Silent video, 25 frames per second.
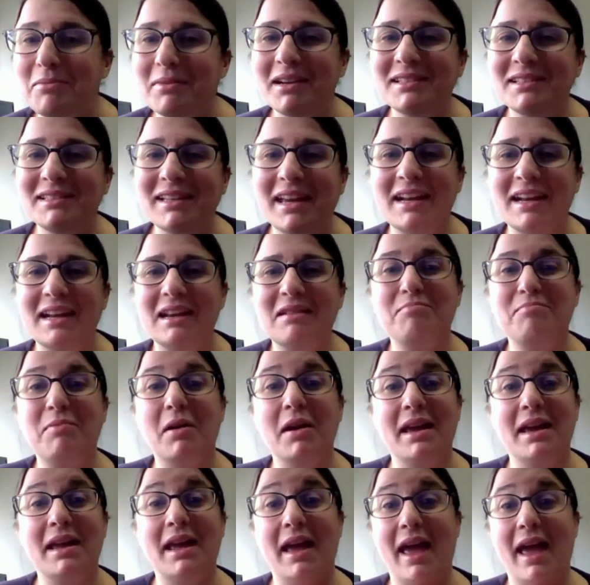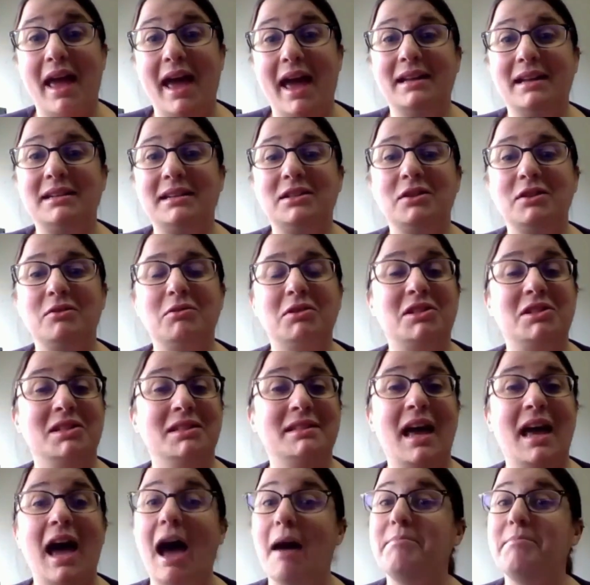super exciting, but it had to do with
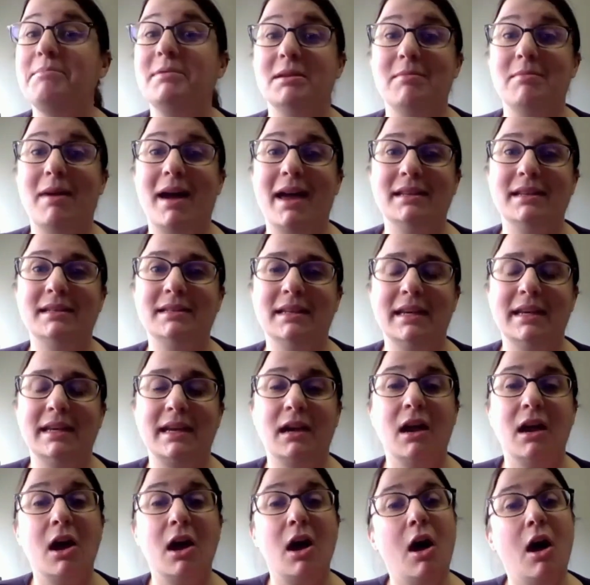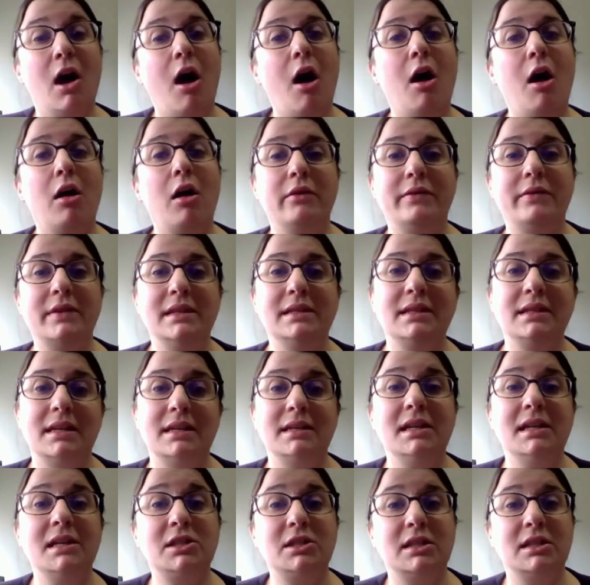just optimizing all of these
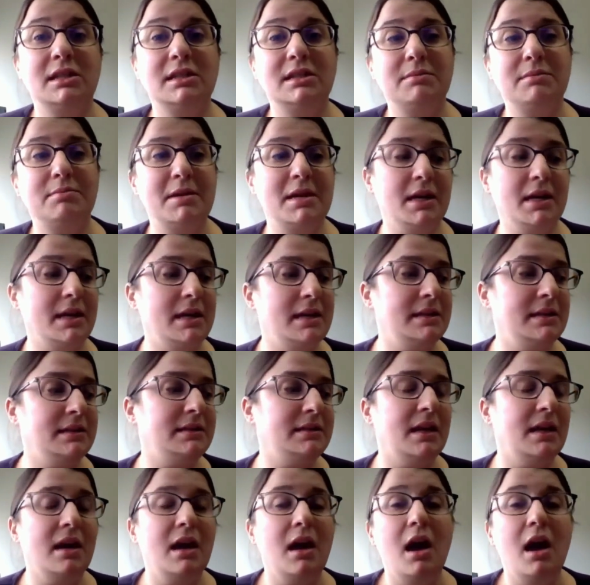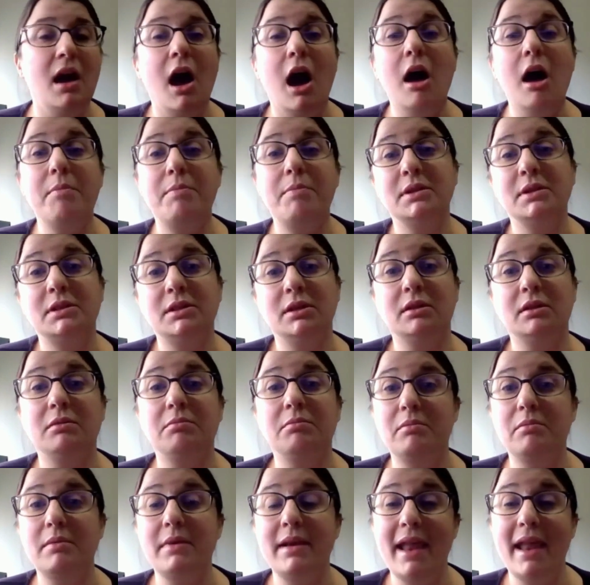conditions because up
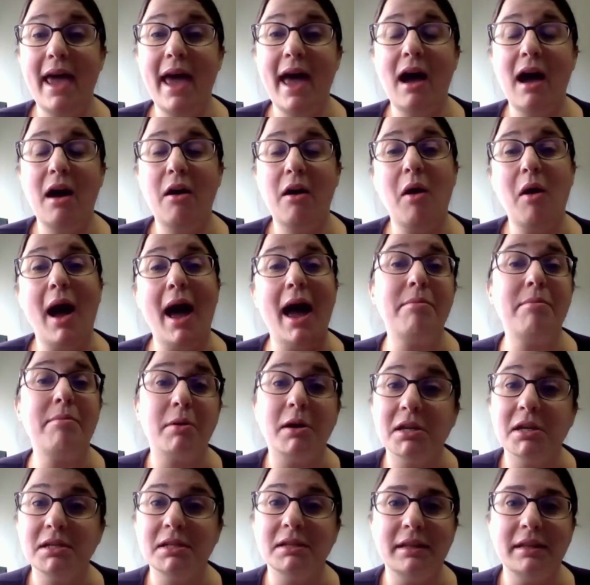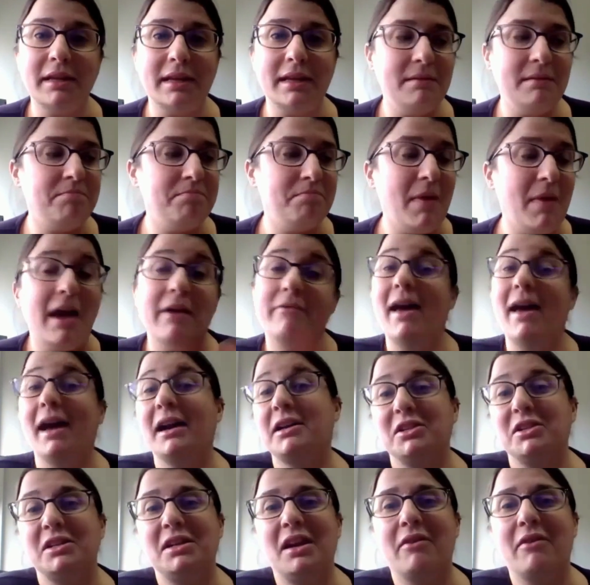until now, I personally have
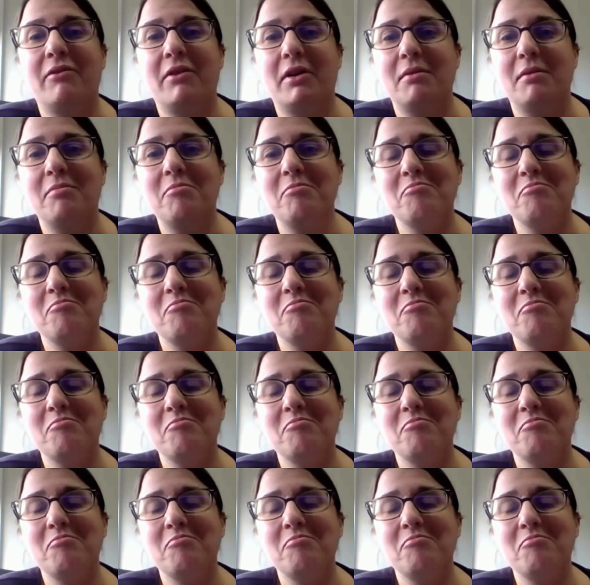actually never